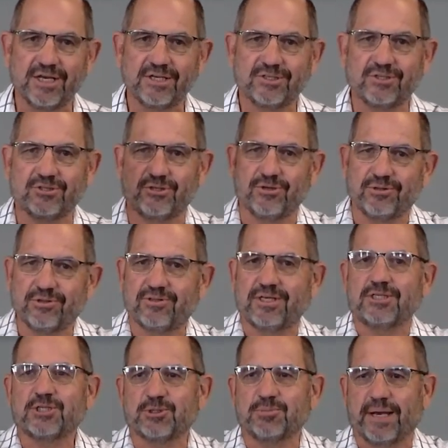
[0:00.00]
to do
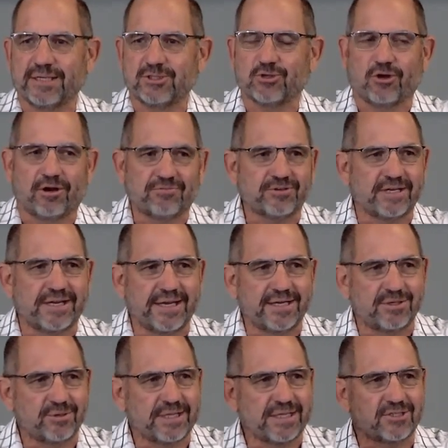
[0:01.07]
this much often
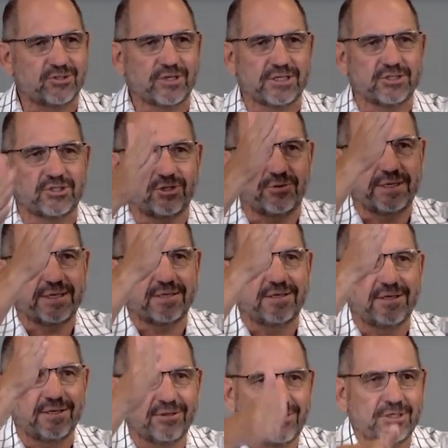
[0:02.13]
end with us just doing
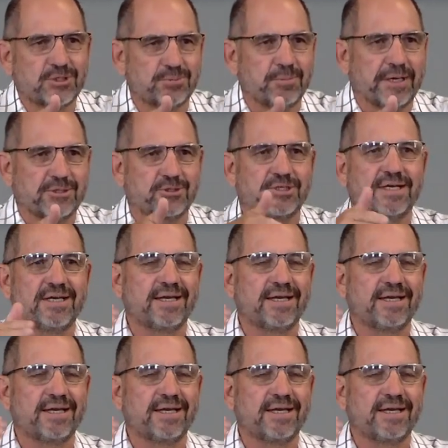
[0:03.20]
this much.